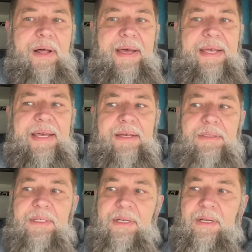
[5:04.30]
like,
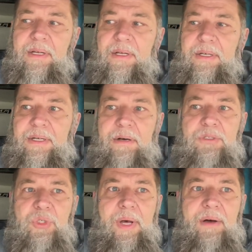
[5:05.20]
you know,
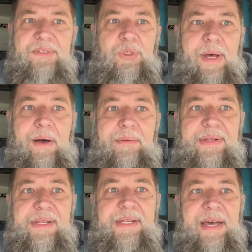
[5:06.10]

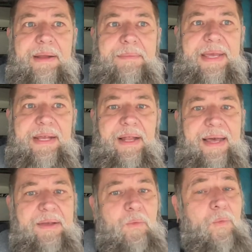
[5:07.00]
12-12s is going to be,
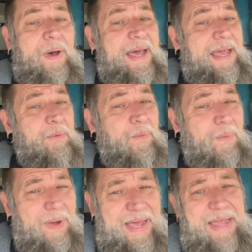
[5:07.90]
like, way,
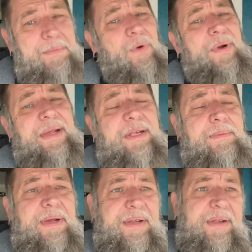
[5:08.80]
way more
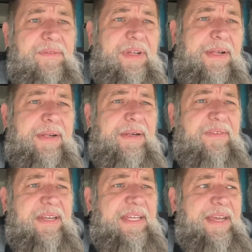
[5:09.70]
expensive than
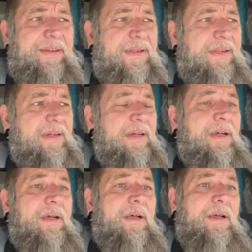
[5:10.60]
6-15s.
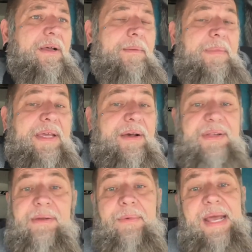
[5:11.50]

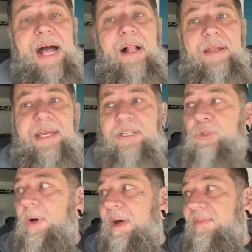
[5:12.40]
Because in reality, a
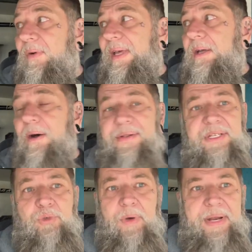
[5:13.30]
12 only
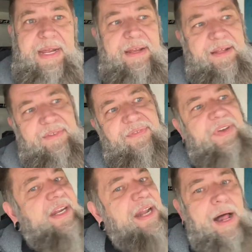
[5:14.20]
costs $20
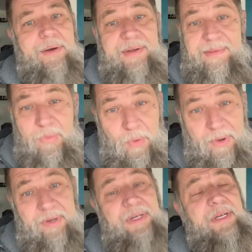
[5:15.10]
to $50
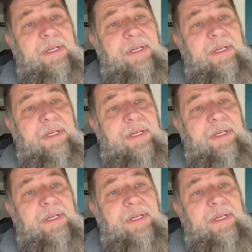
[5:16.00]
more.